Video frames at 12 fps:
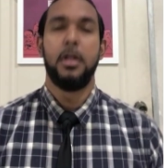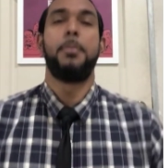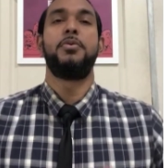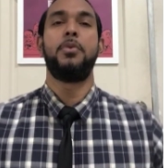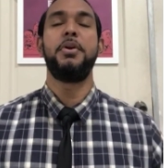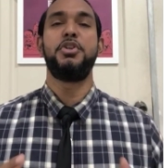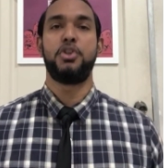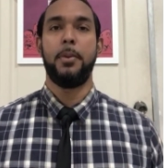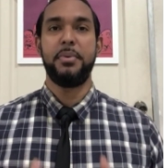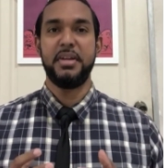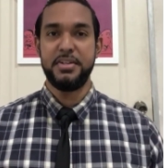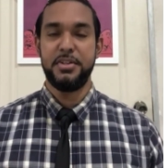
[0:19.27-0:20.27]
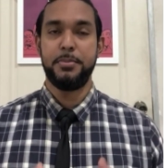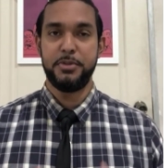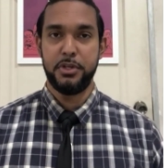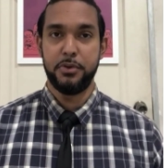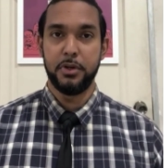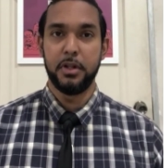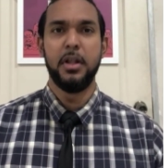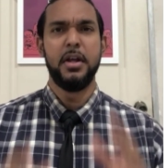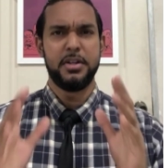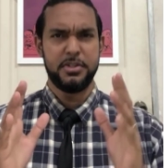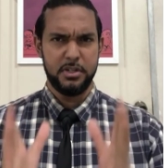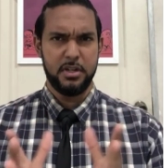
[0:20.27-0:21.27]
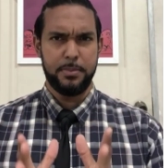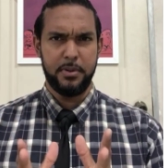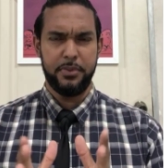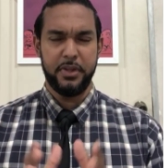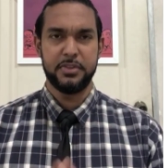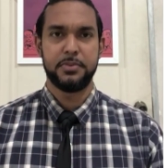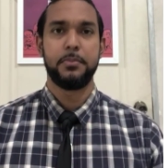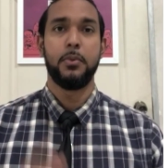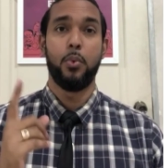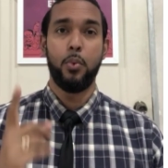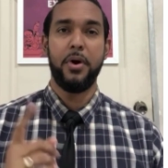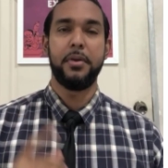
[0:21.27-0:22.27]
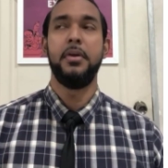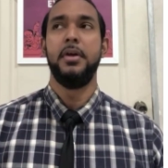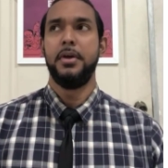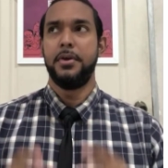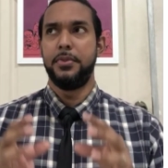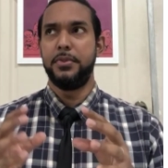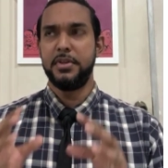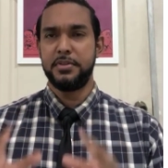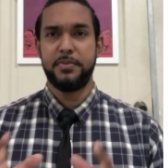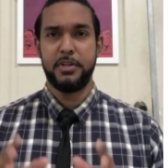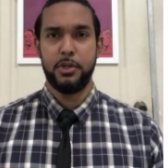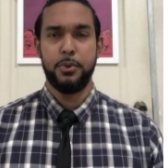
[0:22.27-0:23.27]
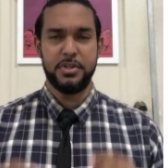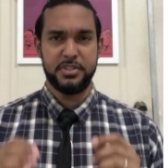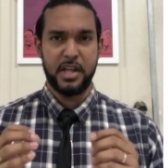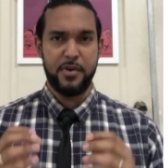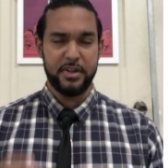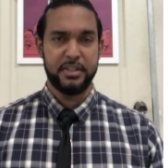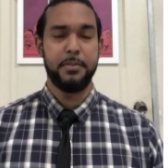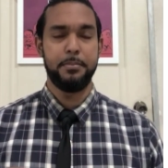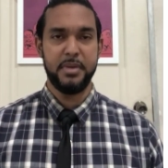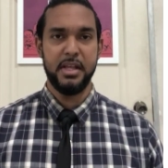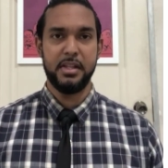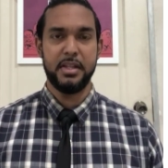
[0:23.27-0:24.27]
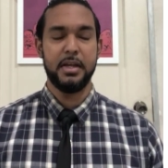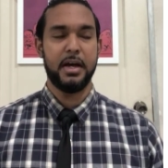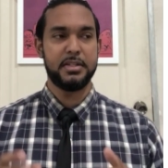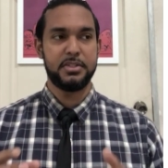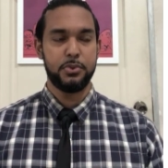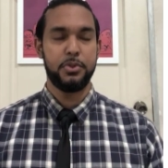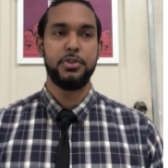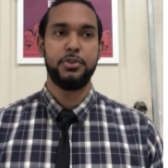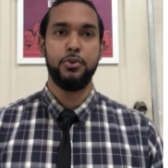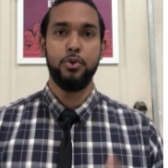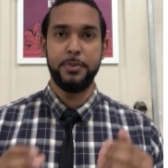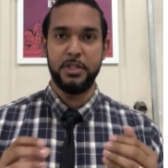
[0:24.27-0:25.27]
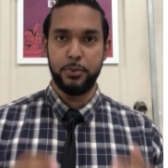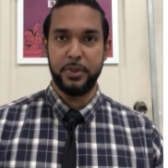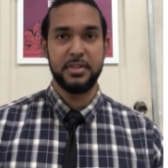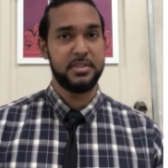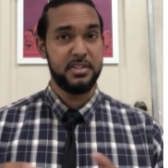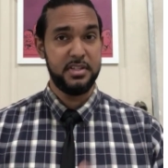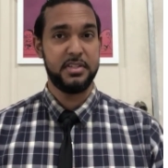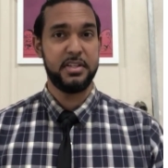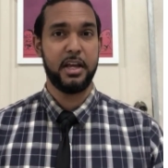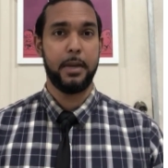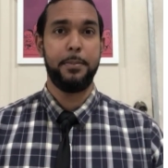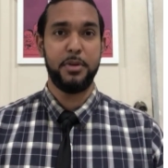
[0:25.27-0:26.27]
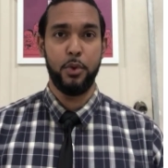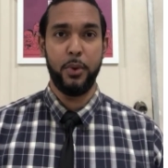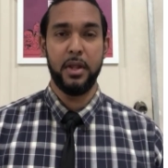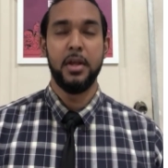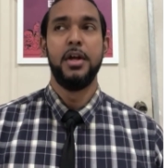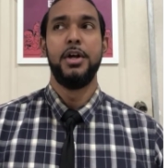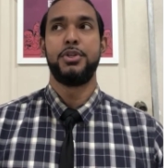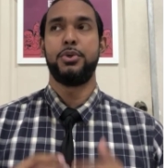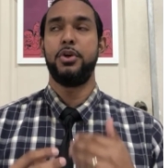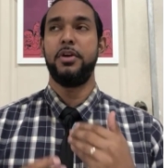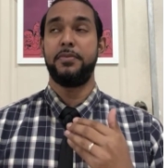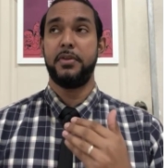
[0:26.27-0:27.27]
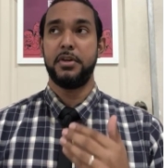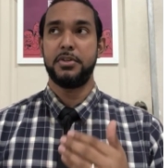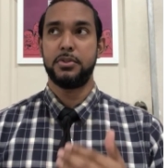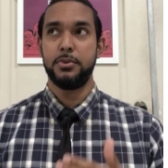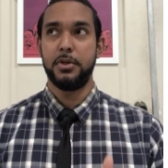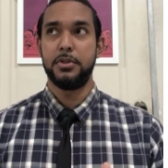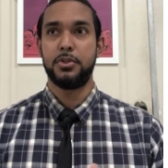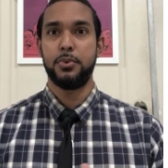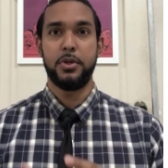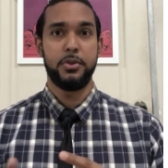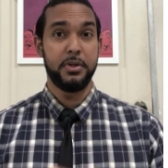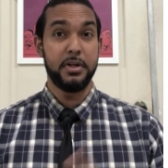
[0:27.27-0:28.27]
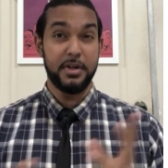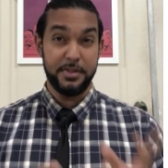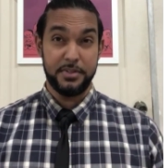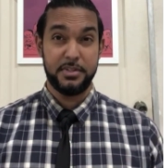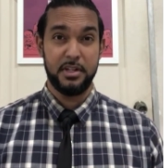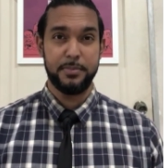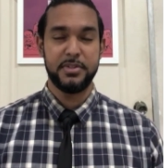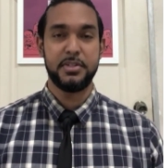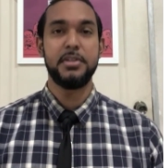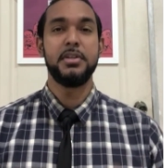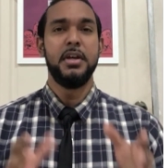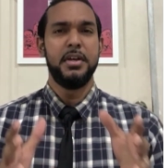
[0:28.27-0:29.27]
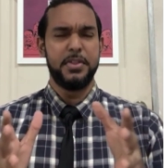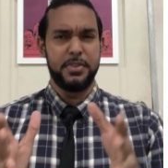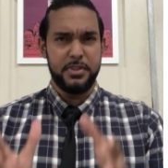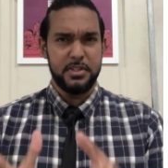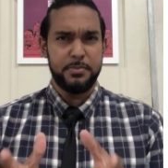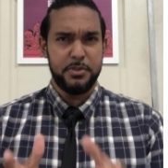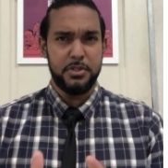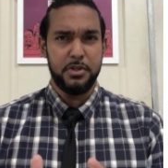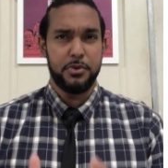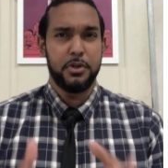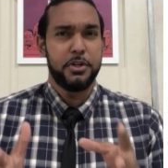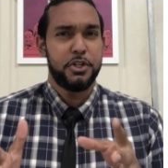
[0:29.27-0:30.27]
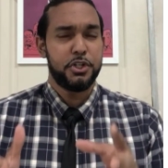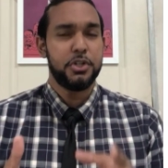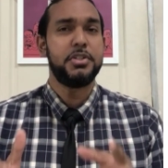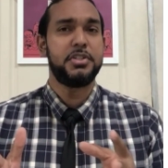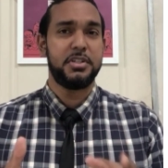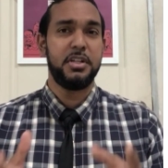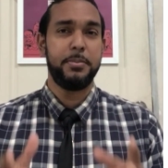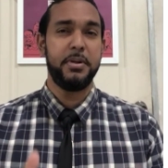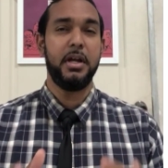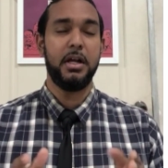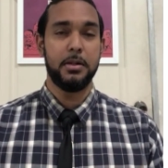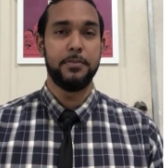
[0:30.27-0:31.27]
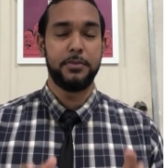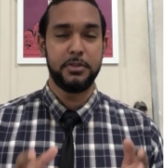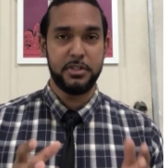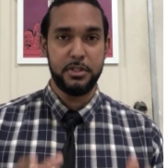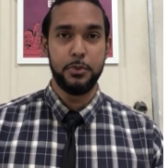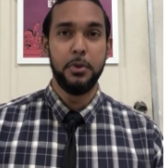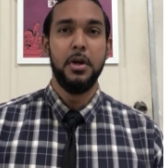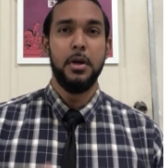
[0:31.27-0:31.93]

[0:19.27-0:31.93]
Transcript: Now before we jump into the material, just a couple of things. One, this video is directed mainly at students who will be doing C S E C P O A. So if there are students who are doing other syllabuses, this material should still be helpful to you.